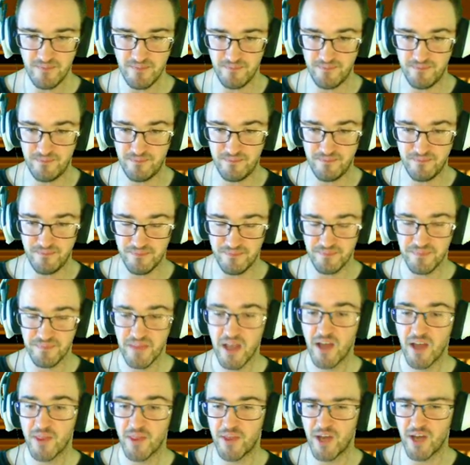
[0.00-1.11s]

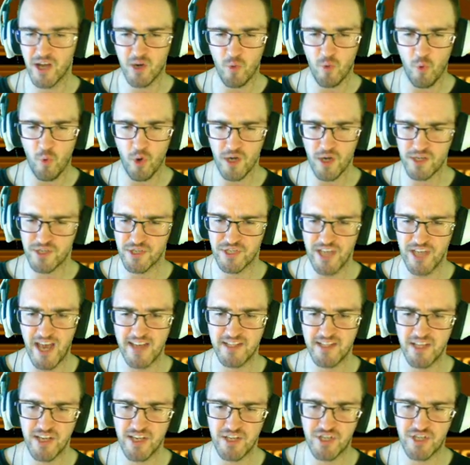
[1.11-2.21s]
the
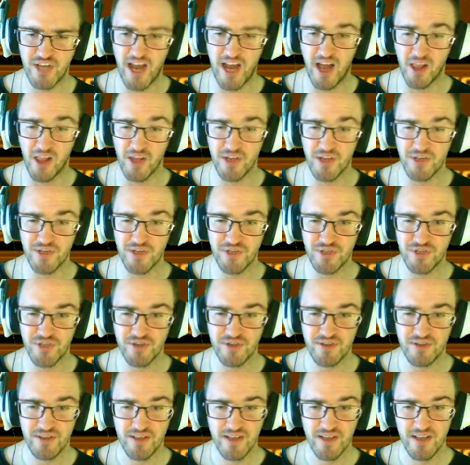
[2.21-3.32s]
Quarktastic Challenge.
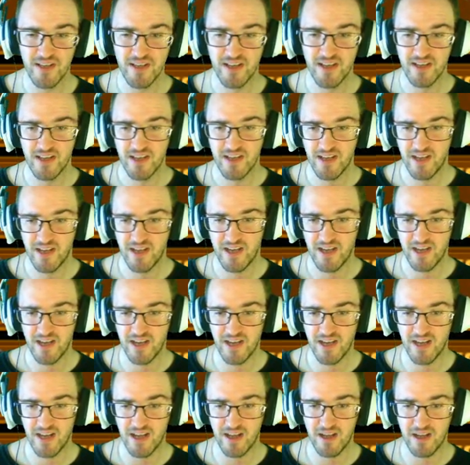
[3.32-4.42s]

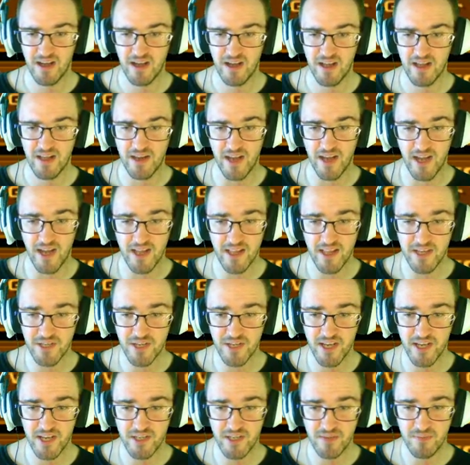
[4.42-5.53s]
Uh,
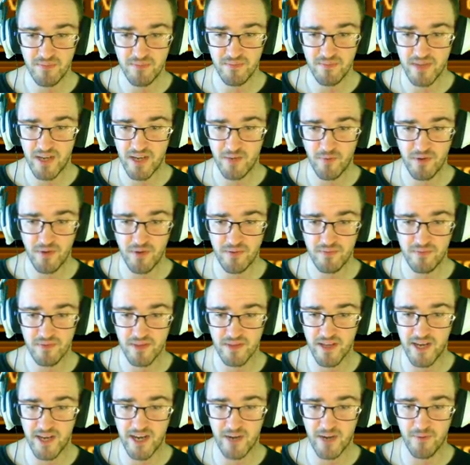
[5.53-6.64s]
Annihilation Nation? Anyone?
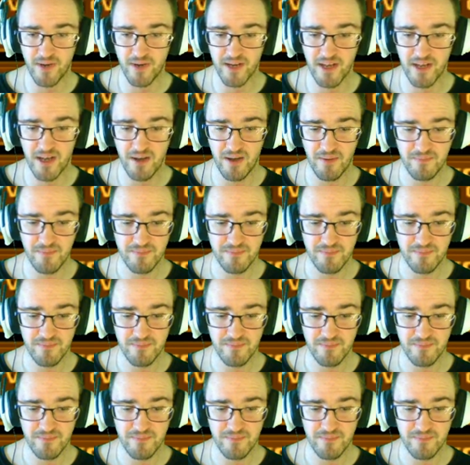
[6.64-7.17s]
There we go.